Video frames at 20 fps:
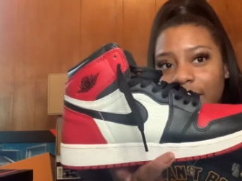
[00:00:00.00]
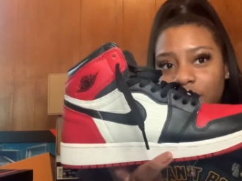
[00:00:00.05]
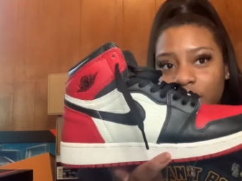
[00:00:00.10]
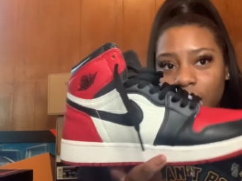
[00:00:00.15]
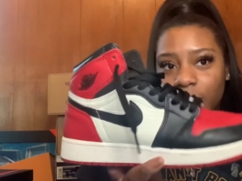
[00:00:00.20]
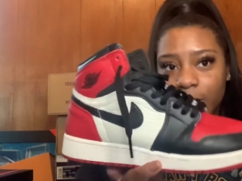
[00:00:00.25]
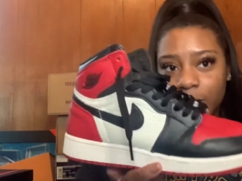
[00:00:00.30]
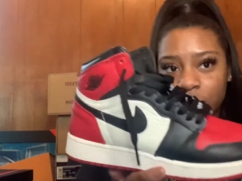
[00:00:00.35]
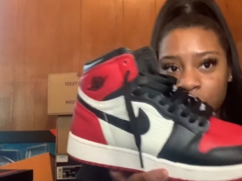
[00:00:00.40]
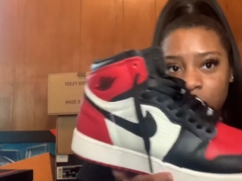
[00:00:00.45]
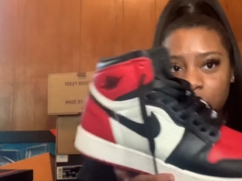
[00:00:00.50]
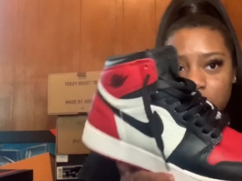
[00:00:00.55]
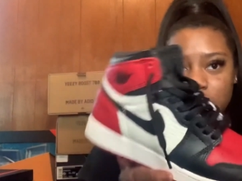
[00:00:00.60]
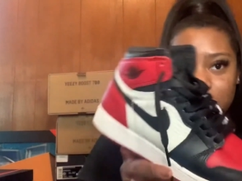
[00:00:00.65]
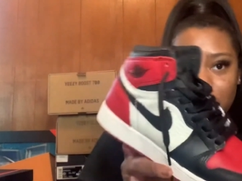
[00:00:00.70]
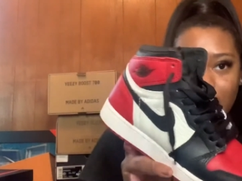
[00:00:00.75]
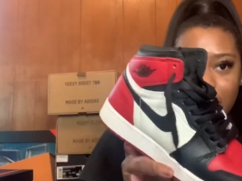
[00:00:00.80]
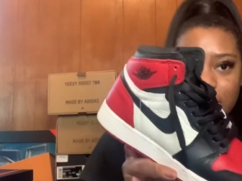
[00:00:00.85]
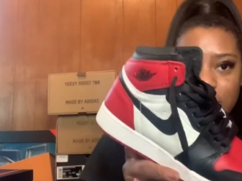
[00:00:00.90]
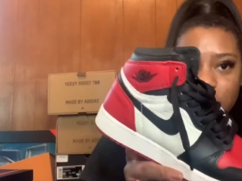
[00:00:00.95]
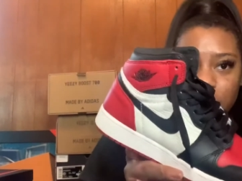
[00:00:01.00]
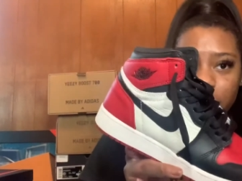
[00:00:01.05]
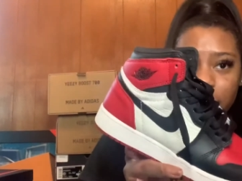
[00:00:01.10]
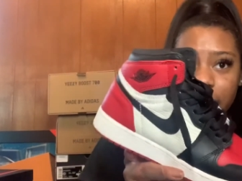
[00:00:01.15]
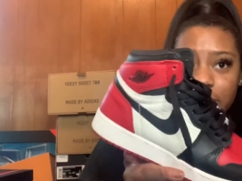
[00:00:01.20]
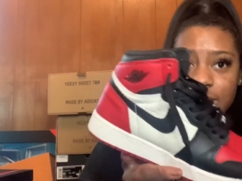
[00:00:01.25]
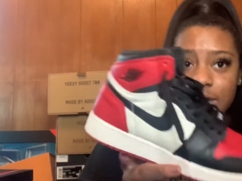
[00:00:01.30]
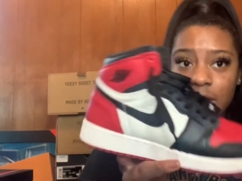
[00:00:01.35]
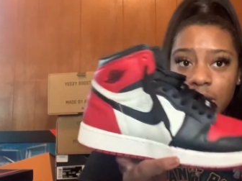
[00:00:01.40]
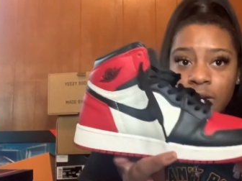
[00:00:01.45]
the original ones minus the
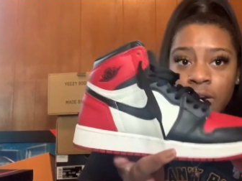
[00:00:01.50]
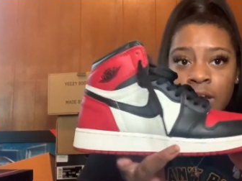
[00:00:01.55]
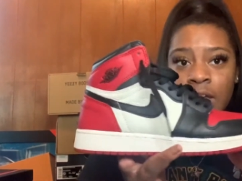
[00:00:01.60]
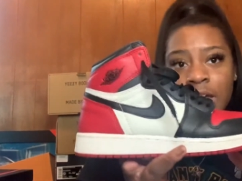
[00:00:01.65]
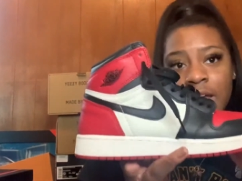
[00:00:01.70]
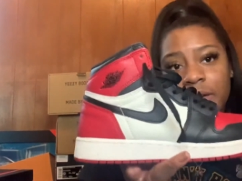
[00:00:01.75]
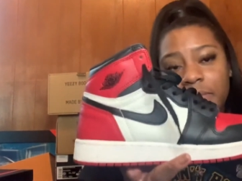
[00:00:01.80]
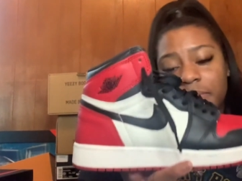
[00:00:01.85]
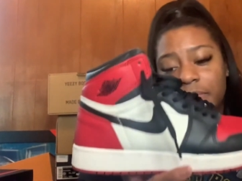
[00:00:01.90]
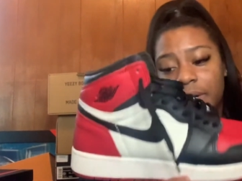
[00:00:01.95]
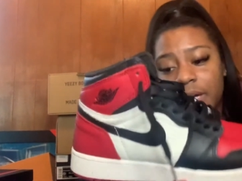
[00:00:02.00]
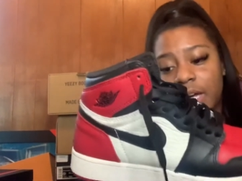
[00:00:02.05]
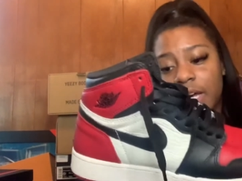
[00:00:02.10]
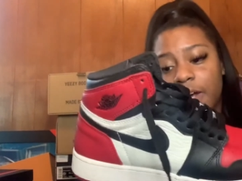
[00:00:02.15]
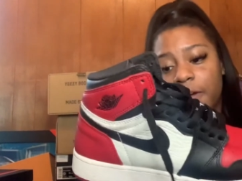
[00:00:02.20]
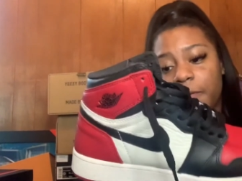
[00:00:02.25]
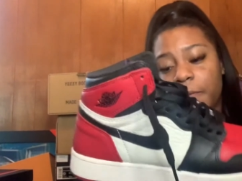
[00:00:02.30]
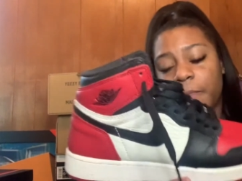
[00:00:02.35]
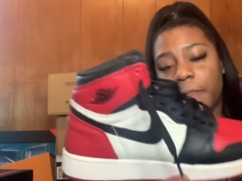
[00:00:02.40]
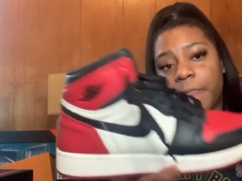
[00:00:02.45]
red toe but